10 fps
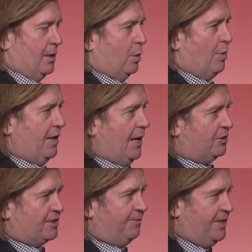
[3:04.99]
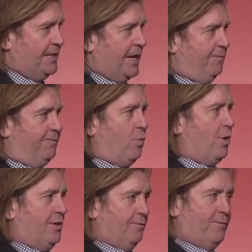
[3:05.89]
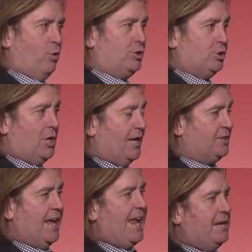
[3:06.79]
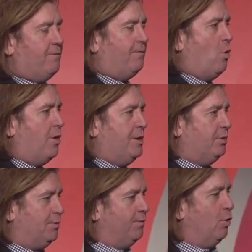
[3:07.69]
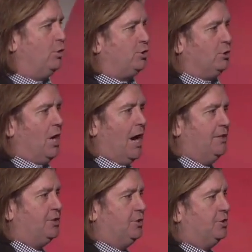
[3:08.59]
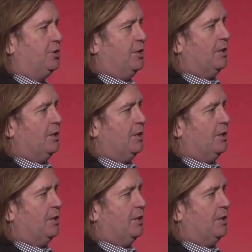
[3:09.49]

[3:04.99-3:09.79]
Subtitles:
We announced the V840, the virtualized 840, which virtualizes